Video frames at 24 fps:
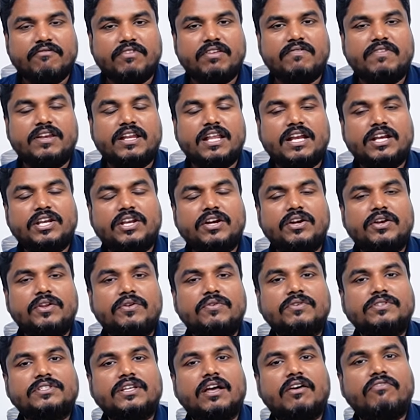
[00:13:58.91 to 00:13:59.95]
we will
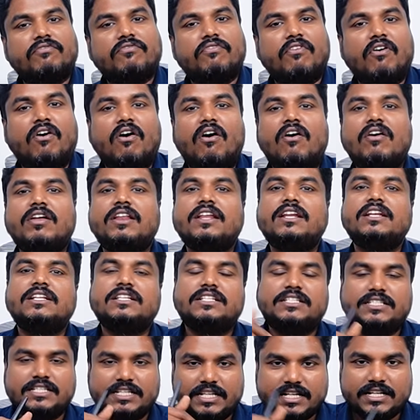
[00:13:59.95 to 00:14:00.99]
introduce a
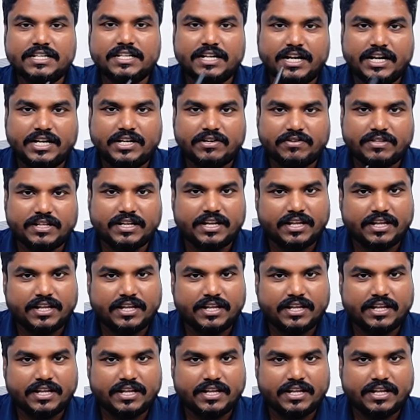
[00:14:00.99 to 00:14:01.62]
foreign gene into the